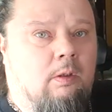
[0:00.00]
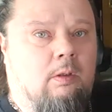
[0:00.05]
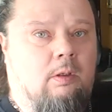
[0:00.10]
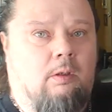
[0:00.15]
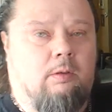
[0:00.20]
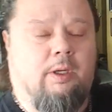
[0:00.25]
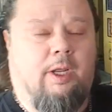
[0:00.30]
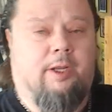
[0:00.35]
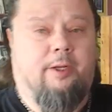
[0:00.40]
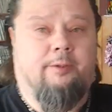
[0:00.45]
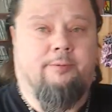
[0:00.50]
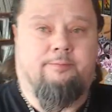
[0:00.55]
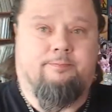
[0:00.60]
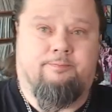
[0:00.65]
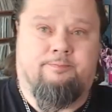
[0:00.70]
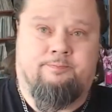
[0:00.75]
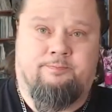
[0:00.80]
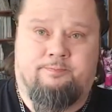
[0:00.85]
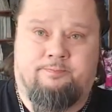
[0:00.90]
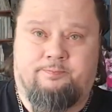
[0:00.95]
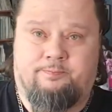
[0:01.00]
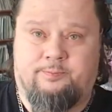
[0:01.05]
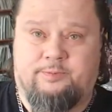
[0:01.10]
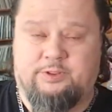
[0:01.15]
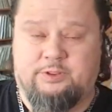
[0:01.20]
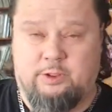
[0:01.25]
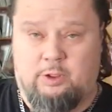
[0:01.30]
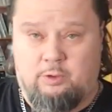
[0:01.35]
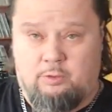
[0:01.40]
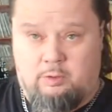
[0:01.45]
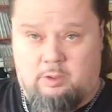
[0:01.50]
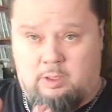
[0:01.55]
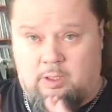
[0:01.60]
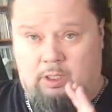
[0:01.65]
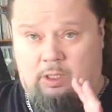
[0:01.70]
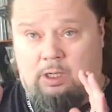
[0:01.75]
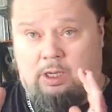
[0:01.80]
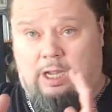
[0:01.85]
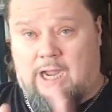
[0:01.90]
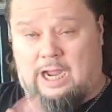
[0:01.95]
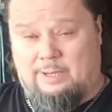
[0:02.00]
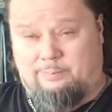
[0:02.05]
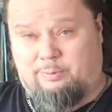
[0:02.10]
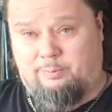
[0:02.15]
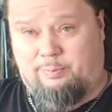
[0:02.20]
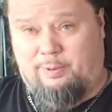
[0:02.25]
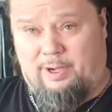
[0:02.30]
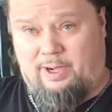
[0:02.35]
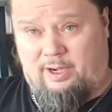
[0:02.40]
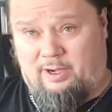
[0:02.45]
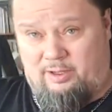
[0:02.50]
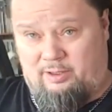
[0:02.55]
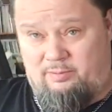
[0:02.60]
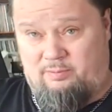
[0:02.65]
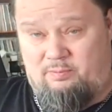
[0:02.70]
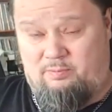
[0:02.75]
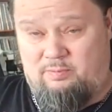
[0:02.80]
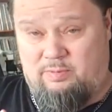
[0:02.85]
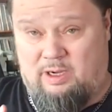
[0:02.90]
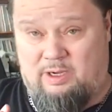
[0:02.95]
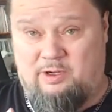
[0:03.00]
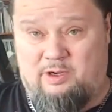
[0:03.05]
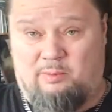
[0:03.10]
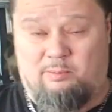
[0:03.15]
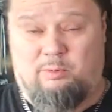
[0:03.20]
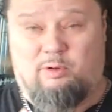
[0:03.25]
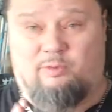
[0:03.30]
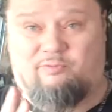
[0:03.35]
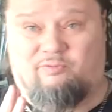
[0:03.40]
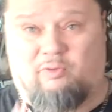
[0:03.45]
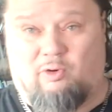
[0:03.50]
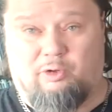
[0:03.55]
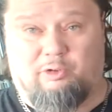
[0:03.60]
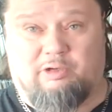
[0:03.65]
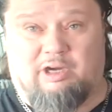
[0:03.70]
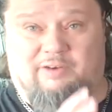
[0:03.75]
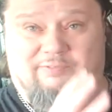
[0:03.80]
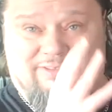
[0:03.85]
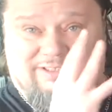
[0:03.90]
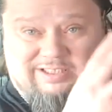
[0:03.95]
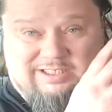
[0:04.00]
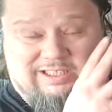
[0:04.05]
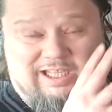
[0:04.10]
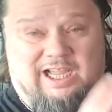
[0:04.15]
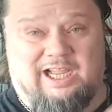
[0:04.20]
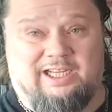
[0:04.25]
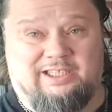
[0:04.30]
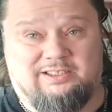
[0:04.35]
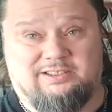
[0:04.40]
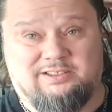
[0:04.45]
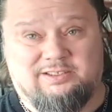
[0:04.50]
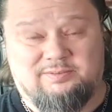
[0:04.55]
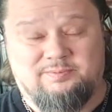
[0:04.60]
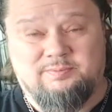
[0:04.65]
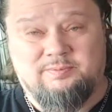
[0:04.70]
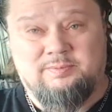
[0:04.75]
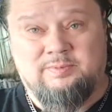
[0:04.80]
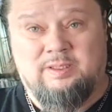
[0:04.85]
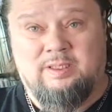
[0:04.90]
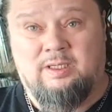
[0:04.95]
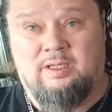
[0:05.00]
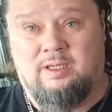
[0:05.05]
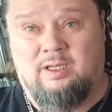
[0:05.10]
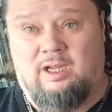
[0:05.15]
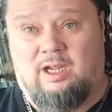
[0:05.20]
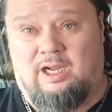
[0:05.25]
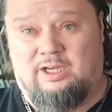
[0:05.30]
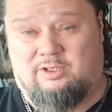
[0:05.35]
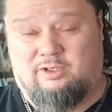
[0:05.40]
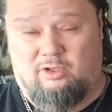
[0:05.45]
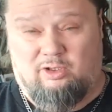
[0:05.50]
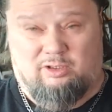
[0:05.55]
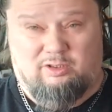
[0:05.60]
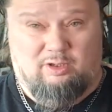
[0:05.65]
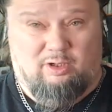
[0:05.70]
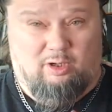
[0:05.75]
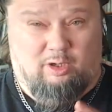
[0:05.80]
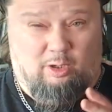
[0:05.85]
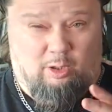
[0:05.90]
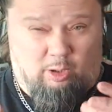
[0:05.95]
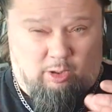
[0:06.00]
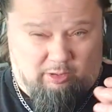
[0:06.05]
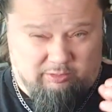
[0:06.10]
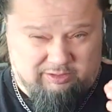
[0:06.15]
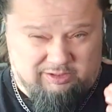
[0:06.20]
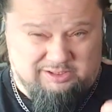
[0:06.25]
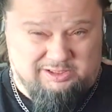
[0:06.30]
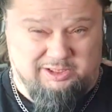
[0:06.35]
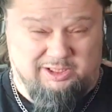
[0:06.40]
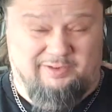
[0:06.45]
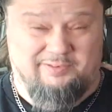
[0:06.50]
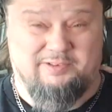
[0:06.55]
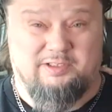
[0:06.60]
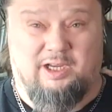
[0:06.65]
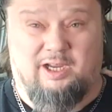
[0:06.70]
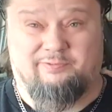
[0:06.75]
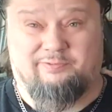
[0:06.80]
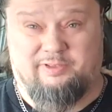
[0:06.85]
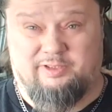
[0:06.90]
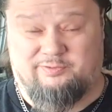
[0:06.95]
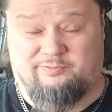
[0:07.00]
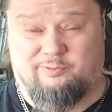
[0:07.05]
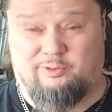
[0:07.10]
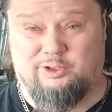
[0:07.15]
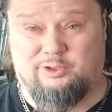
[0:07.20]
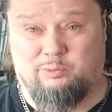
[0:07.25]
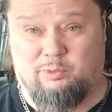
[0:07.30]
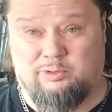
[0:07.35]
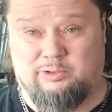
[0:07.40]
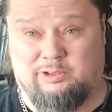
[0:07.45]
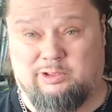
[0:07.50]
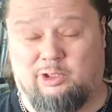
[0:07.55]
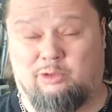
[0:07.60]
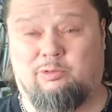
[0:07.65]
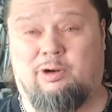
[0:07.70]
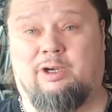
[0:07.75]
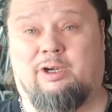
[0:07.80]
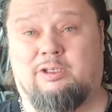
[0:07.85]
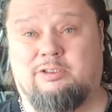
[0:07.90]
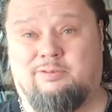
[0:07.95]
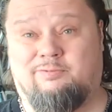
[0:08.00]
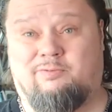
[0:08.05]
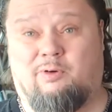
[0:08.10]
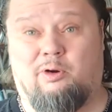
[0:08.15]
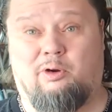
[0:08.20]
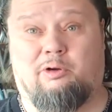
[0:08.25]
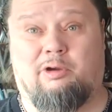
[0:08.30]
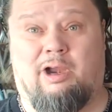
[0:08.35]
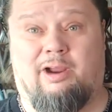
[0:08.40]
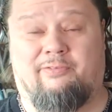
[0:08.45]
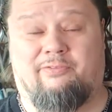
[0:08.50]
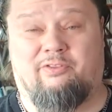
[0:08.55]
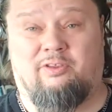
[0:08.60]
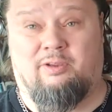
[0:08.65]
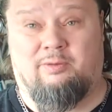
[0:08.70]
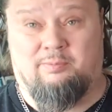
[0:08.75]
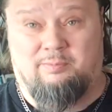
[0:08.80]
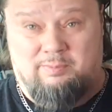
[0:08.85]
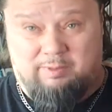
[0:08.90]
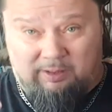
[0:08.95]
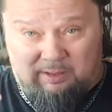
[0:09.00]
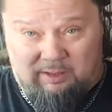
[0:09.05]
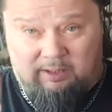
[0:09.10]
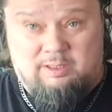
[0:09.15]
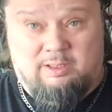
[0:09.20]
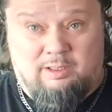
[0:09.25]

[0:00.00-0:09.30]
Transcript: Okay, so I prepared a number of photographic slides. I took all the sleeves off these first 100 records and photographed them